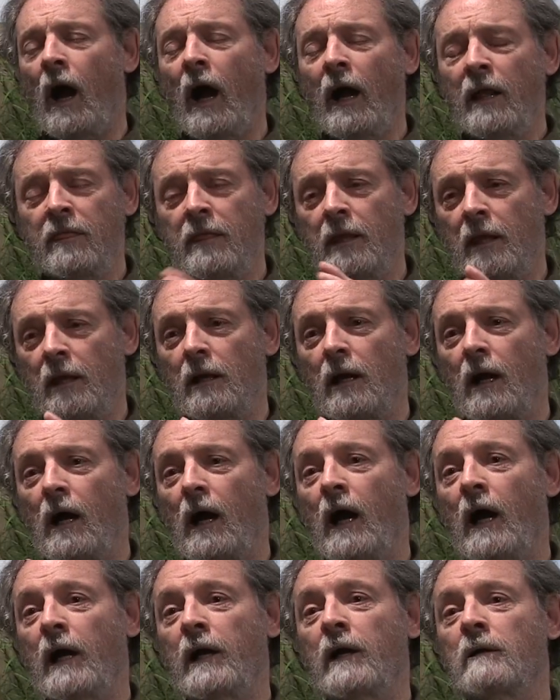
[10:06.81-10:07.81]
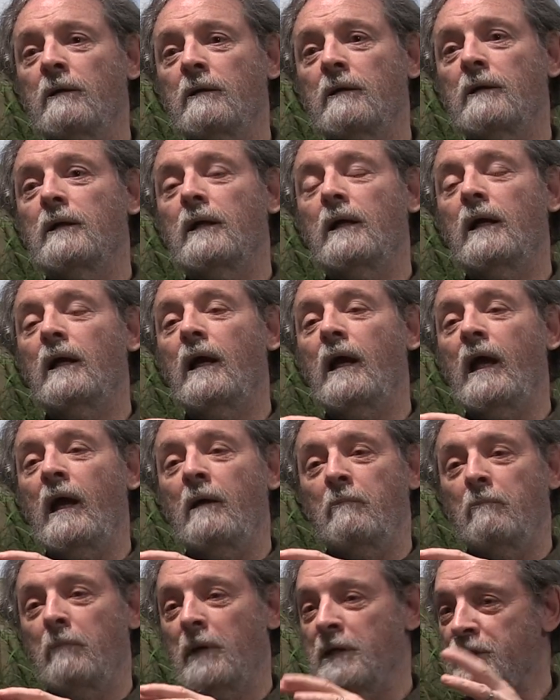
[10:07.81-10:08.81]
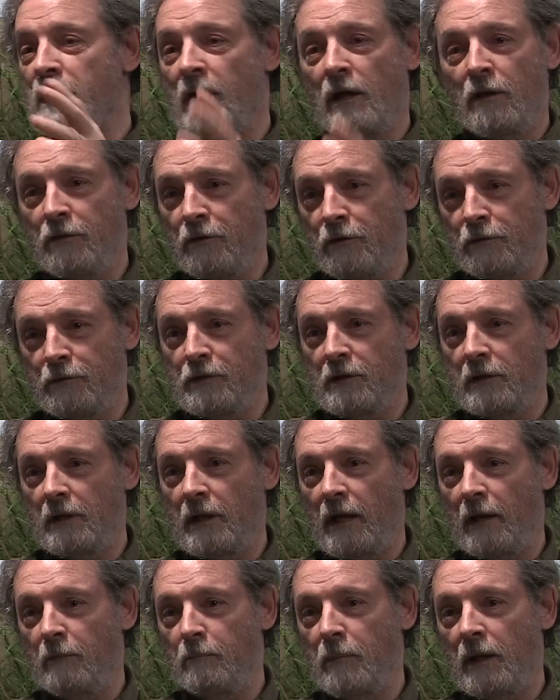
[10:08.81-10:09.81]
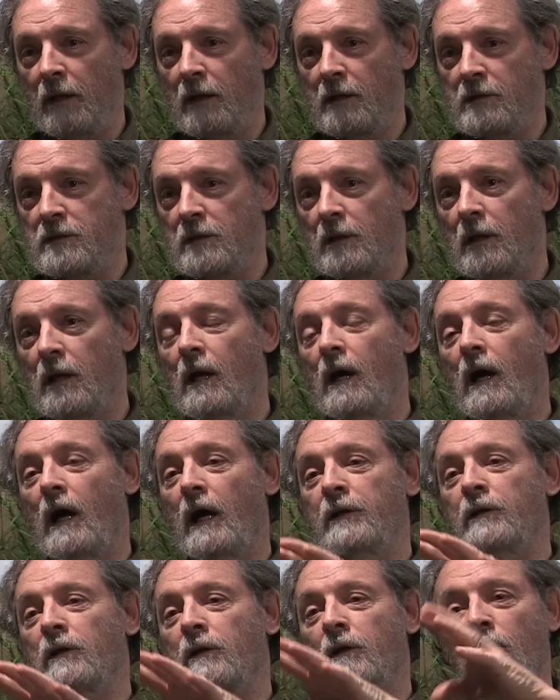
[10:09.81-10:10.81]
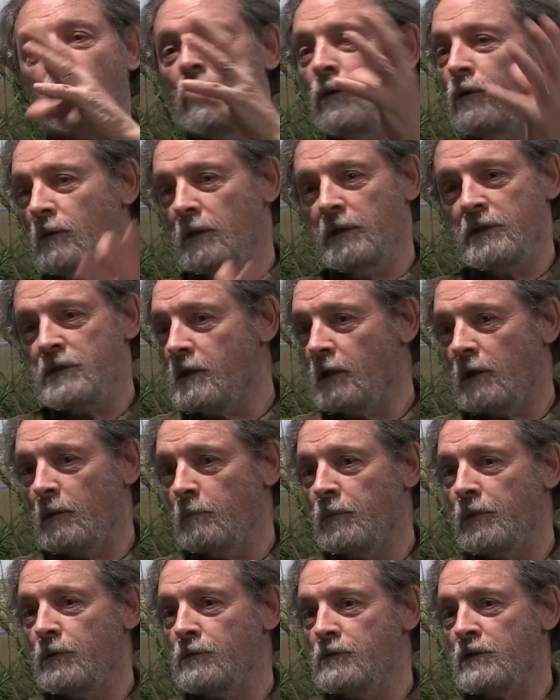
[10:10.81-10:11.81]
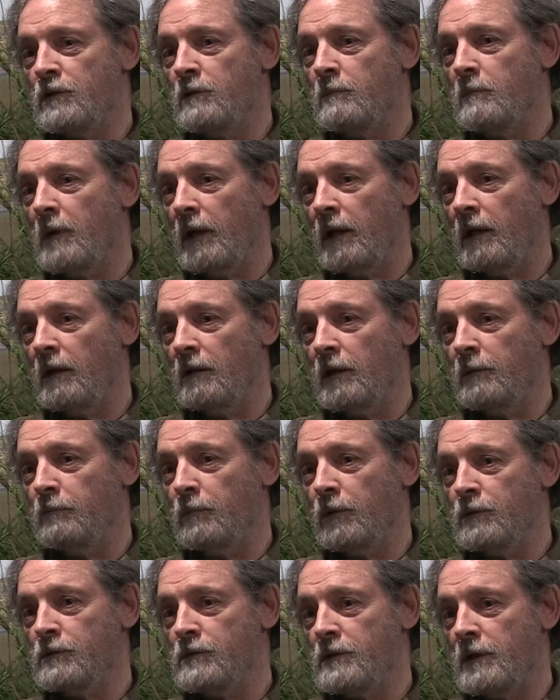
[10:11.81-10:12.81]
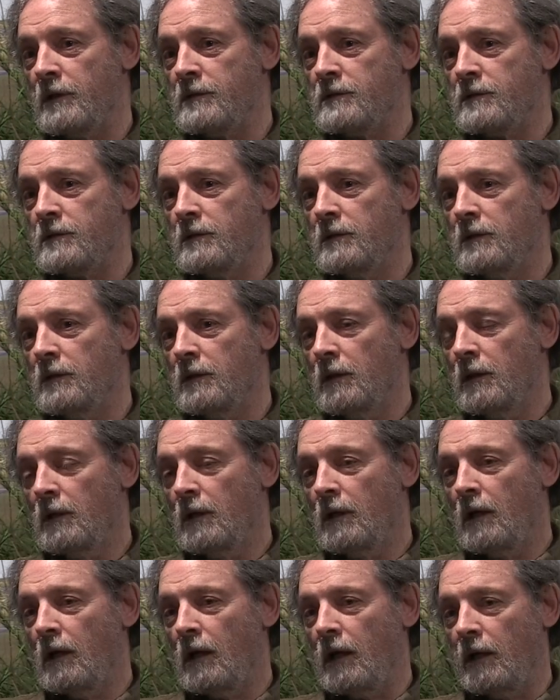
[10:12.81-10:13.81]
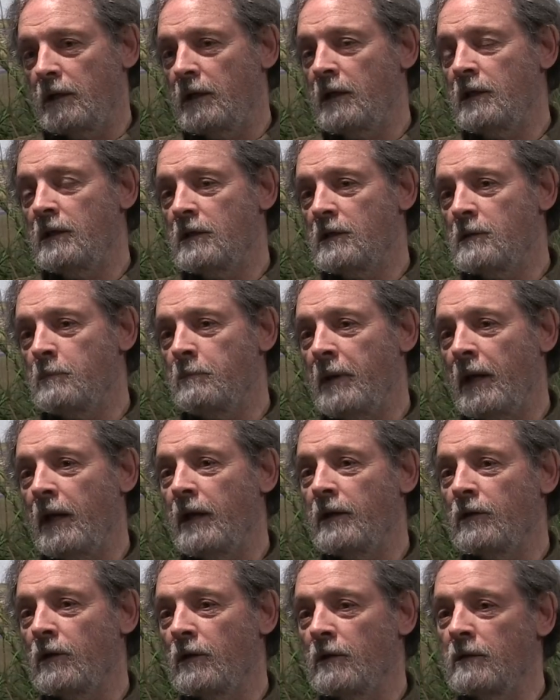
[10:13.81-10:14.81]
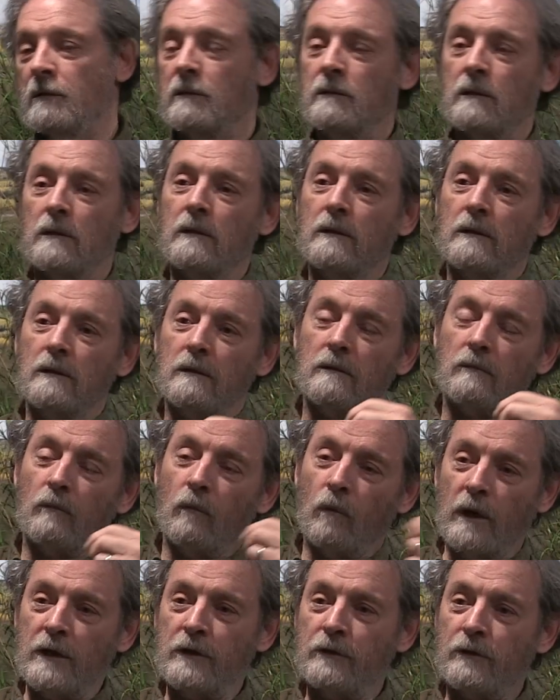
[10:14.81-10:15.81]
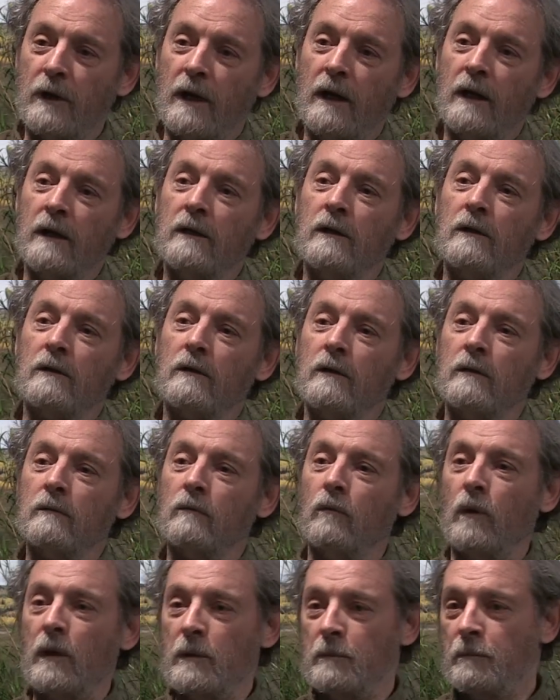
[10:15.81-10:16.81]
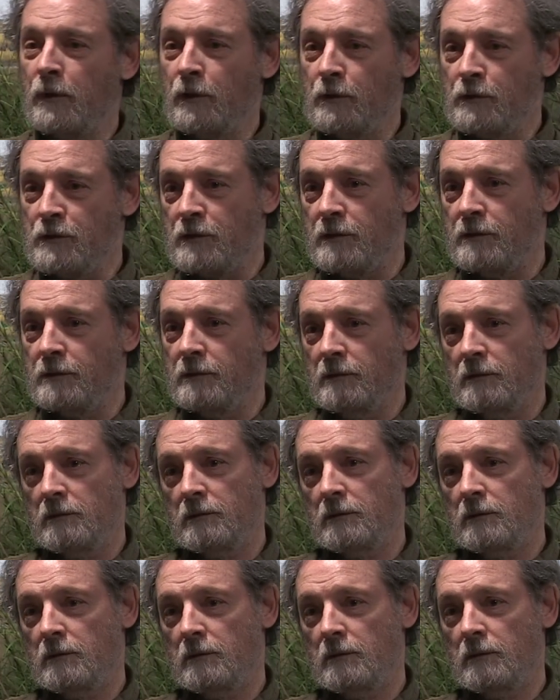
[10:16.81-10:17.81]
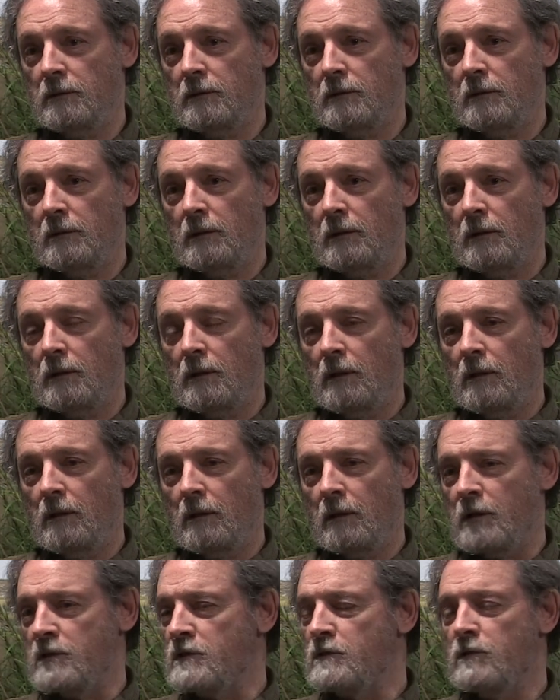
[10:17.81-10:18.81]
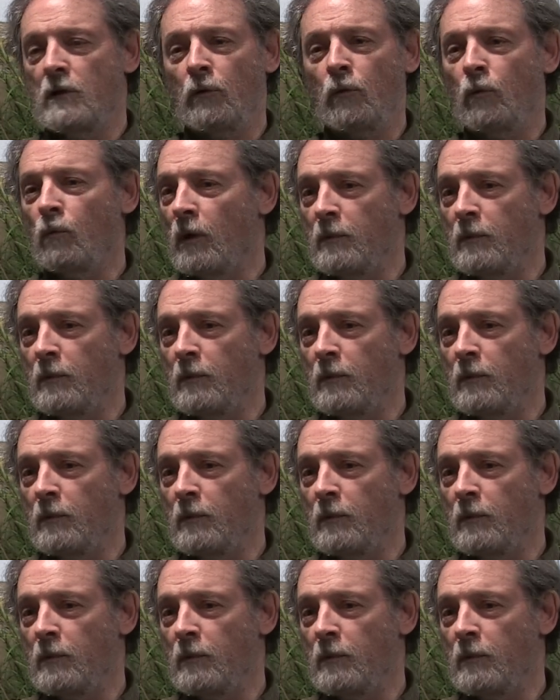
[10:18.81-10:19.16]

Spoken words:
I think I am much healthier today because I took a holistic approach to my healing process. I didn't depend on one drug or one person, because no